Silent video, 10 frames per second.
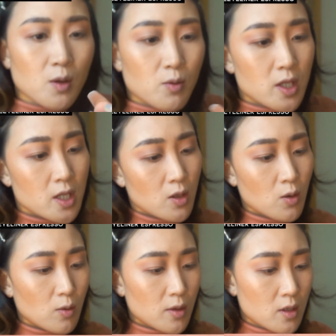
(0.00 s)
what is it
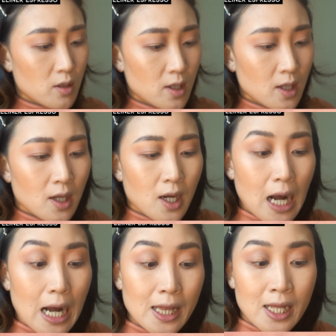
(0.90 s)
called?
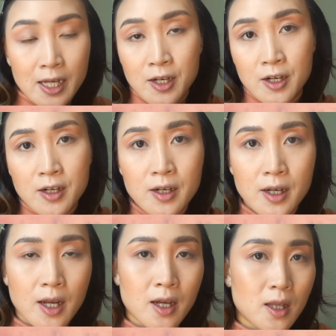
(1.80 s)
Eyeliner,
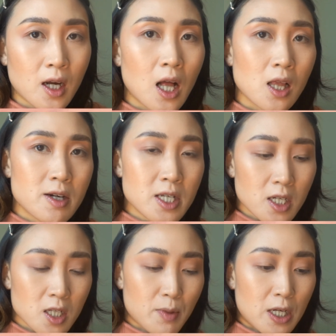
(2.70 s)
and the color is
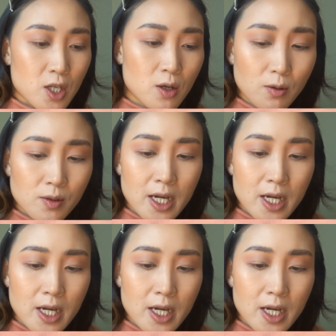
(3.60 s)
Espresso,